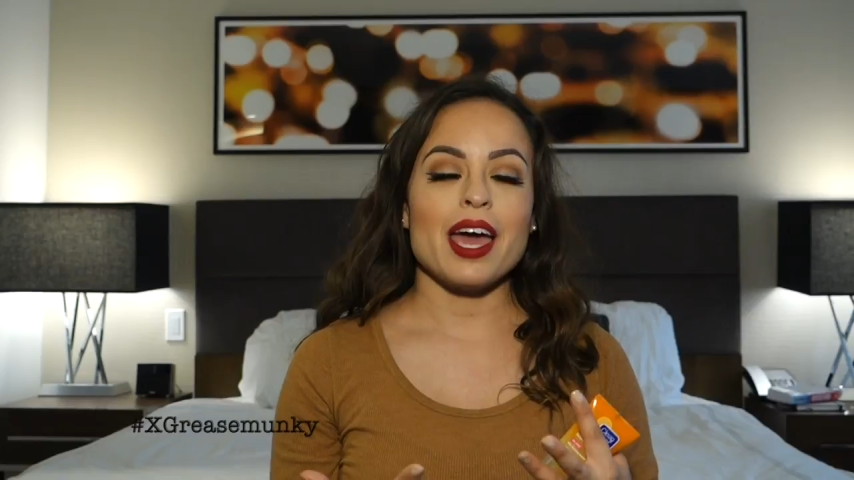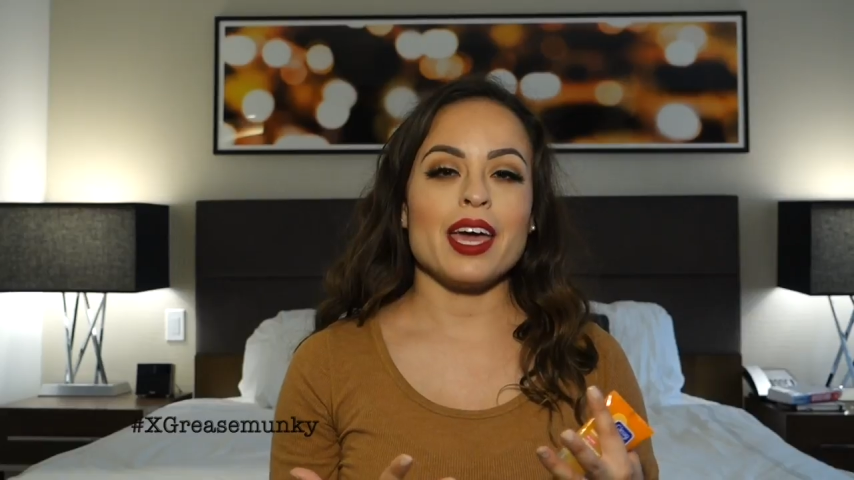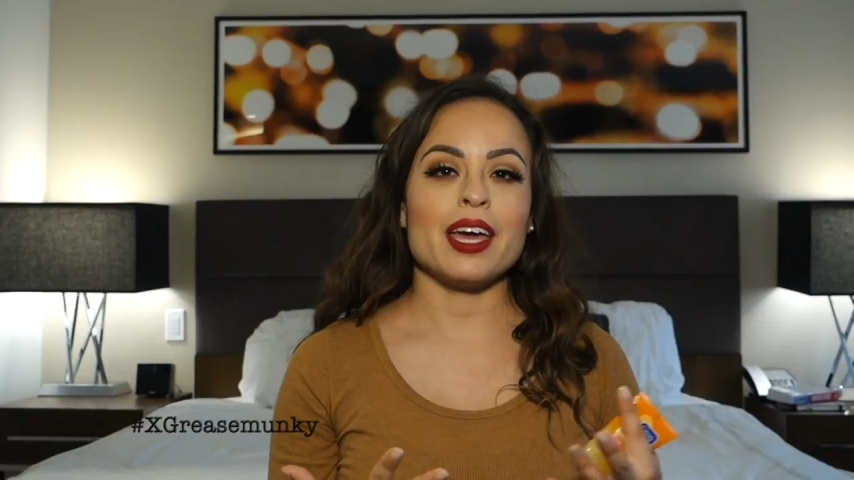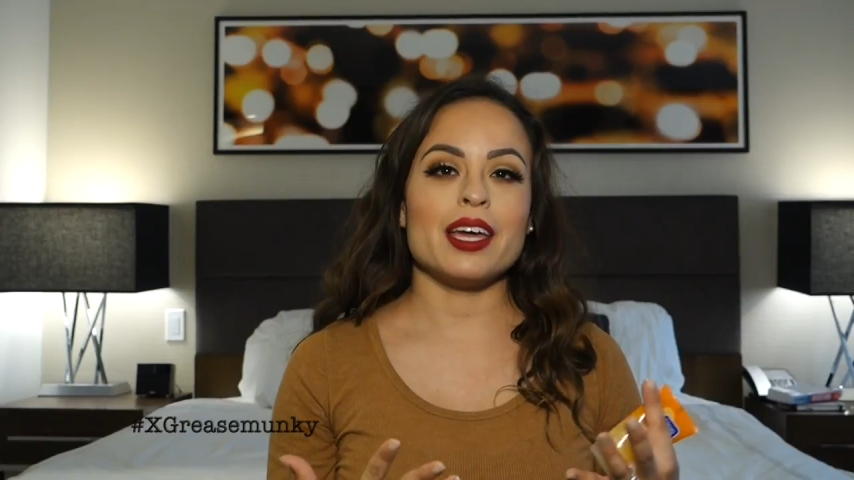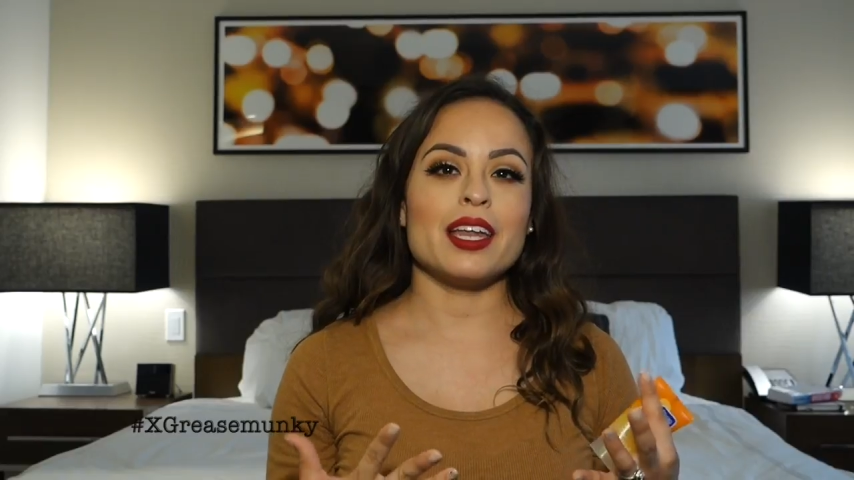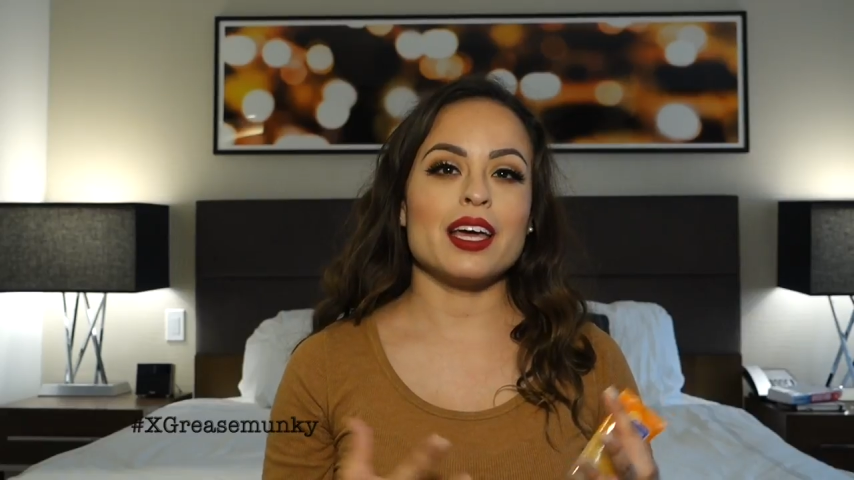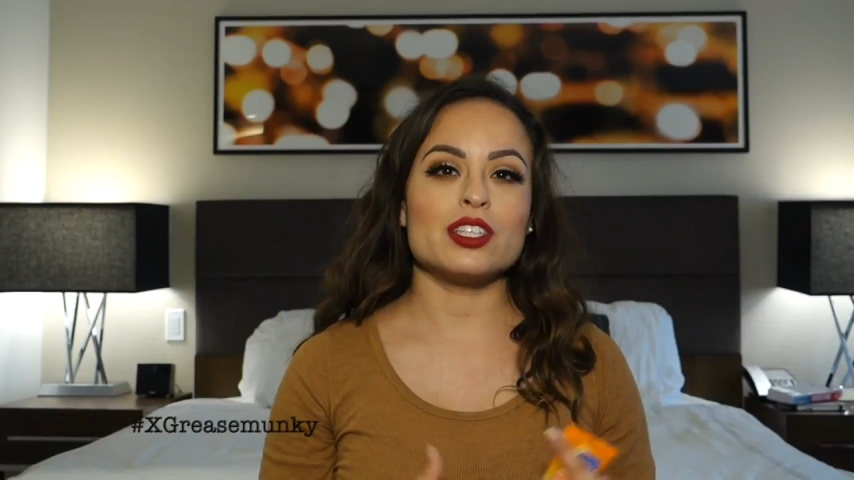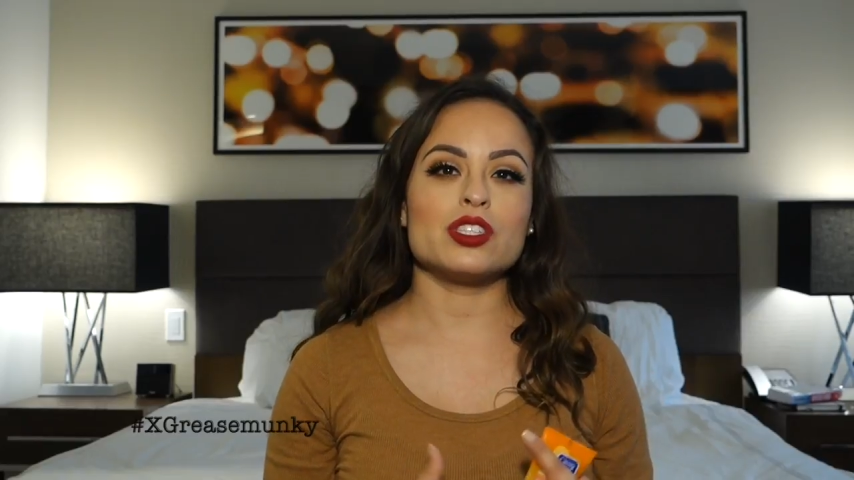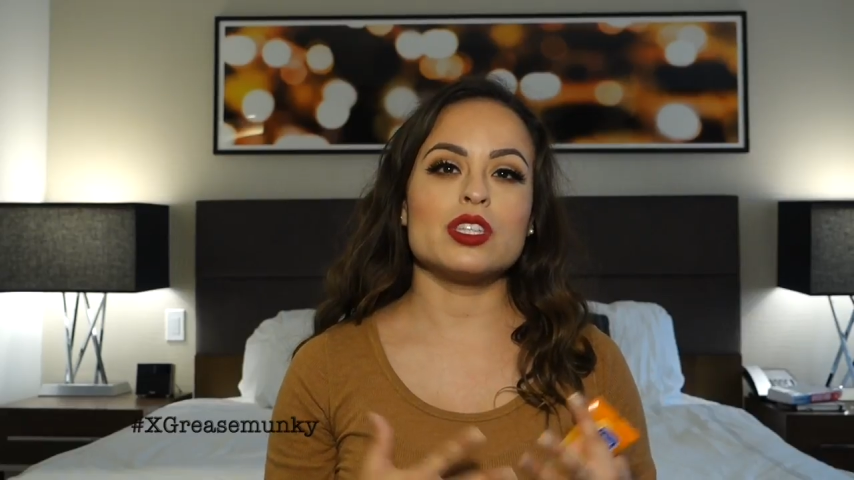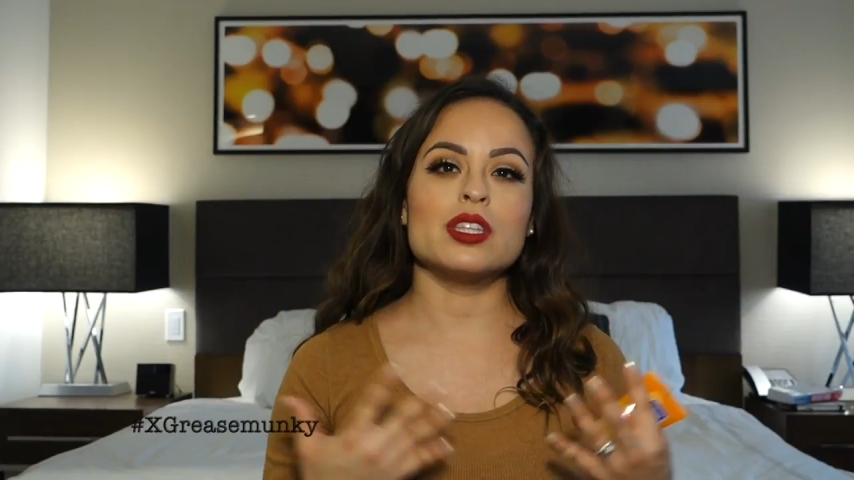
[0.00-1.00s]
and
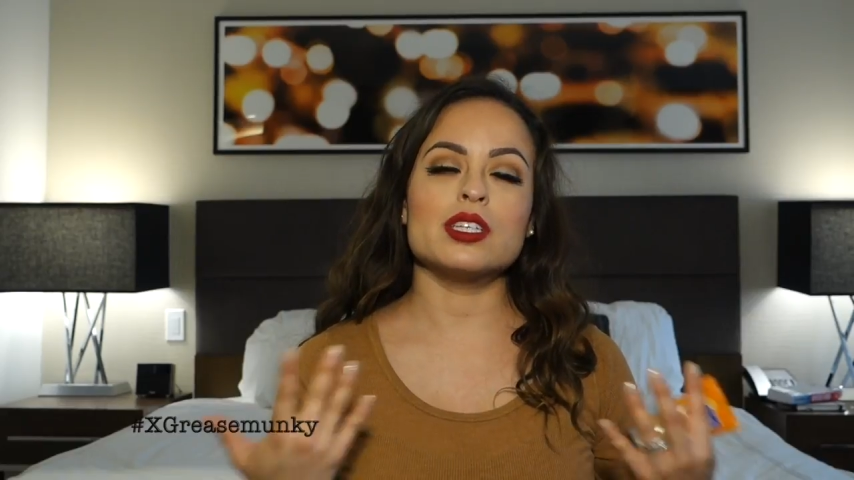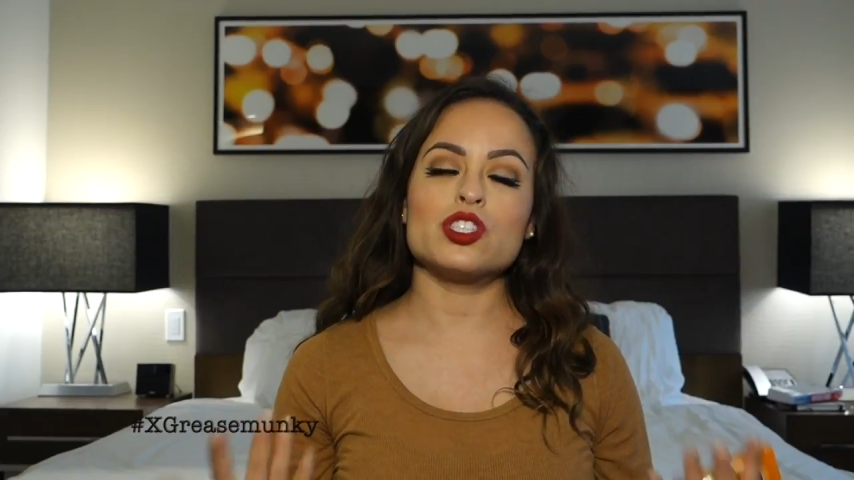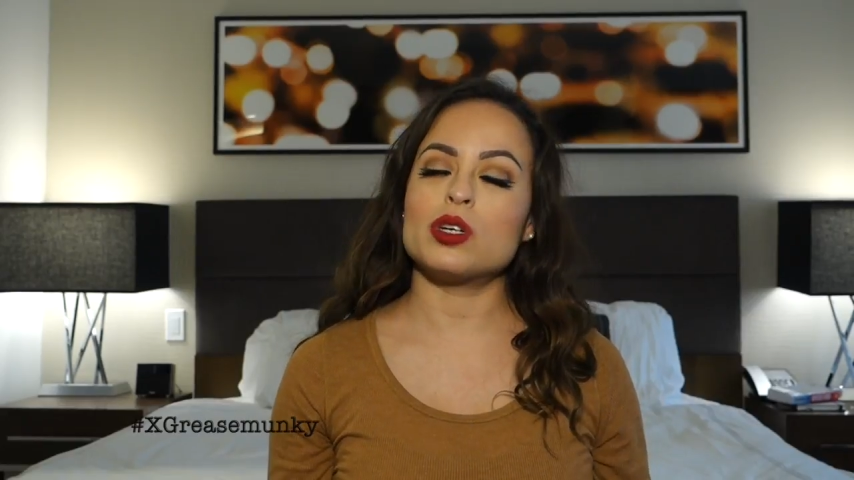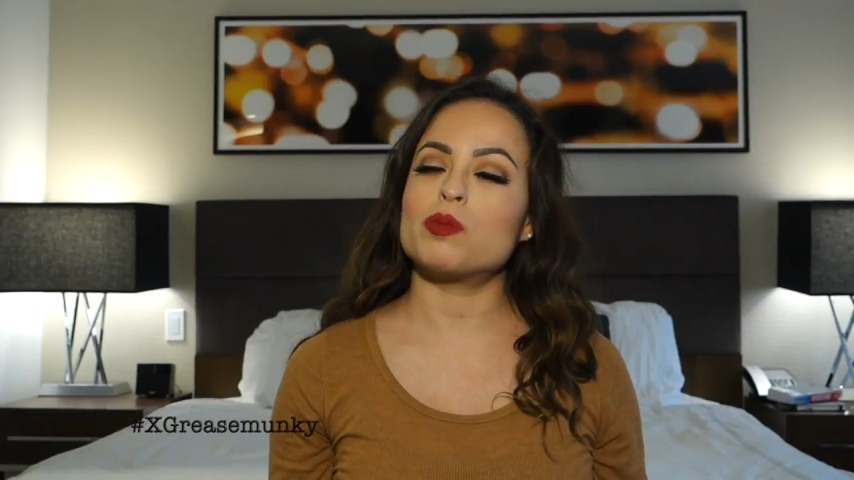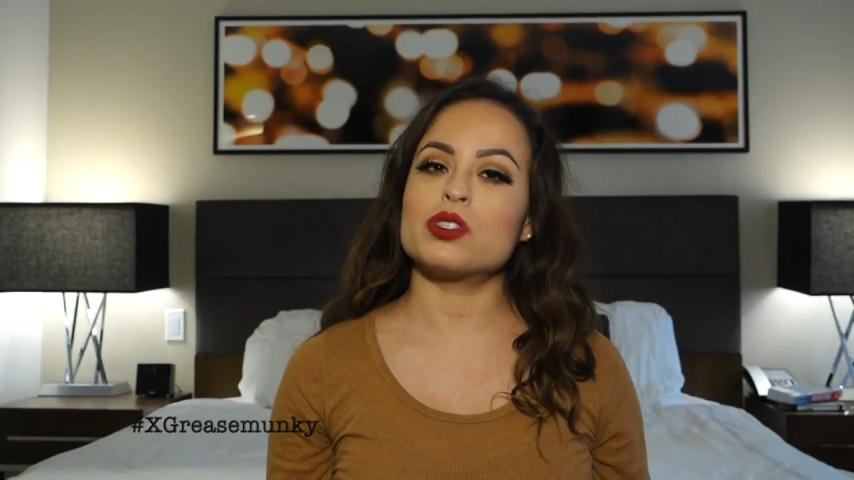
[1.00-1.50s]
this trip